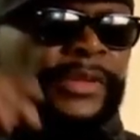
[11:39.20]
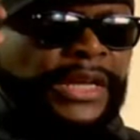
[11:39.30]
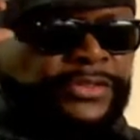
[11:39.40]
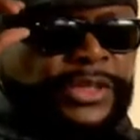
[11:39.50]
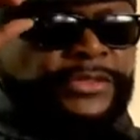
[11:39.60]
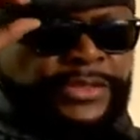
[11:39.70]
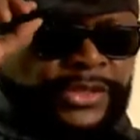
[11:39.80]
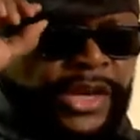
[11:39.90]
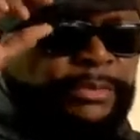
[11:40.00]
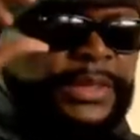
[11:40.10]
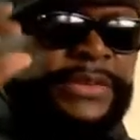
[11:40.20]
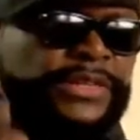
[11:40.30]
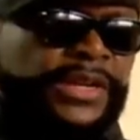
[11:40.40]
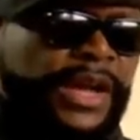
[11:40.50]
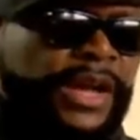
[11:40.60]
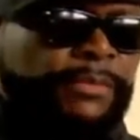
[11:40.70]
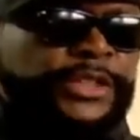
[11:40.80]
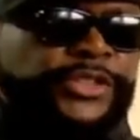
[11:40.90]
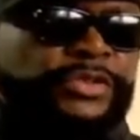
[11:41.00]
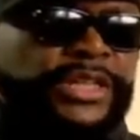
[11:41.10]
I trust in God, believe in God.
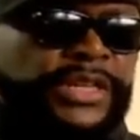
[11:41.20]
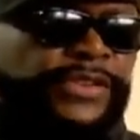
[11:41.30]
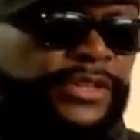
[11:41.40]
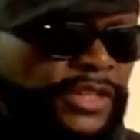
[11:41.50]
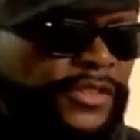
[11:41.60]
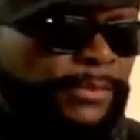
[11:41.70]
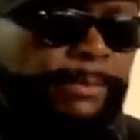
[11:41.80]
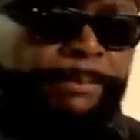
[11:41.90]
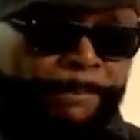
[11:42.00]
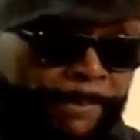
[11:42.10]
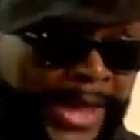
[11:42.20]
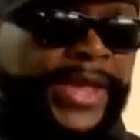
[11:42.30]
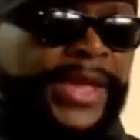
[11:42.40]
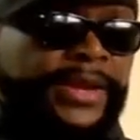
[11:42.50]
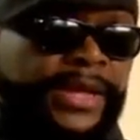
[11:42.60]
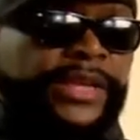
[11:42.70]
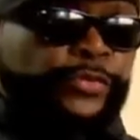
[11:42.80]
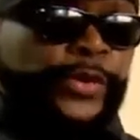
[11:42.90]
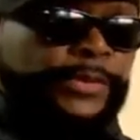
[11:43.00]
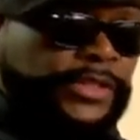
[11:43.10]
But you giving us a bad-ass
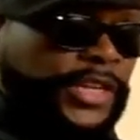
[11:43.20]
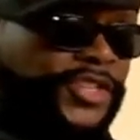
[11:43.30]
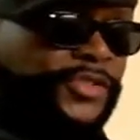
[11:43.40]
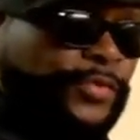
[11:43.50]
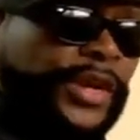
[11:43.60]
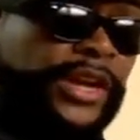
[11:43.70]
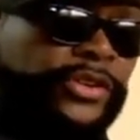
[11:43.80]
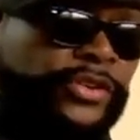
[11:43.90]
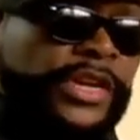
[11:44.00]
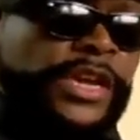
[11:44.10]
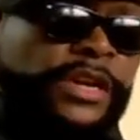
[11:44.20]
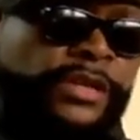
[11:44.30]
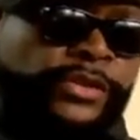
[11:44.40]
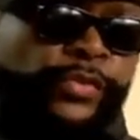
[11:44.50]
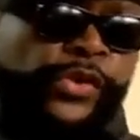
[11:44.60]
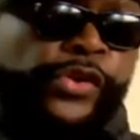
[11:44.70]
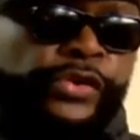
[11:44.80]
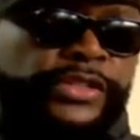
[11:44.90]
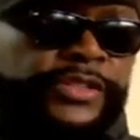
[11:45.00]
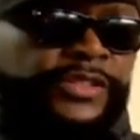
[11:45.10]
reputation around here. The
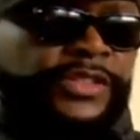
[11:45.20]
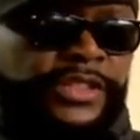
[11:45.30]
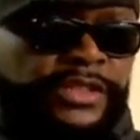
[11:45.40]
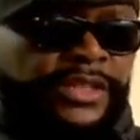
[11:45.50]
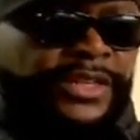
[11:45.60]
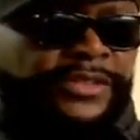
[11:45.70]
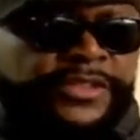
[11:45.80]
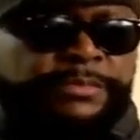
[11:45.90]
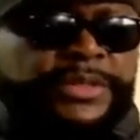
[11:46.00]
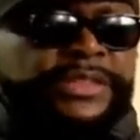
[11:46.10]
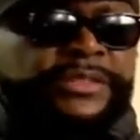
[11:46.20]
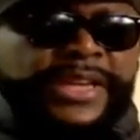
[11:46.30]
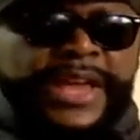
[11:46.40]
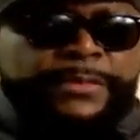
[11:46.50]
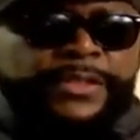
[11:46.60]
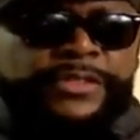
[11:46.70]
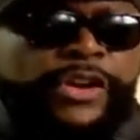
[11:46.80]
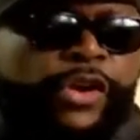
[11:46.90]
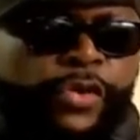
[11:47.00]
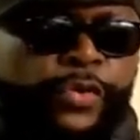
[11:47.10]
world is seeing us as being scammers, the
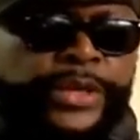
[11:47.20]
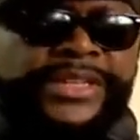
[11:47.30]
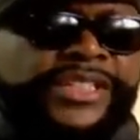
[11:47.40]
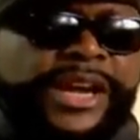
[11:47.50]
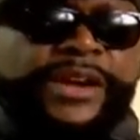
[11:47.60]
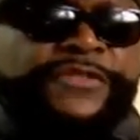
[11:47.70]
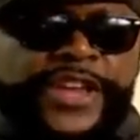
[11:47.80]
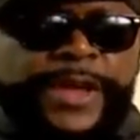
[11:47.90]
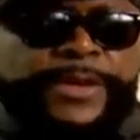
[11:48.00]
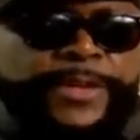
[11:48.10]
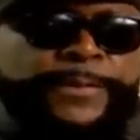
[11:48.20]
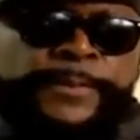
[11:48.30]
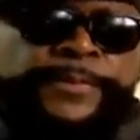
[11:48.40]
whole entire family.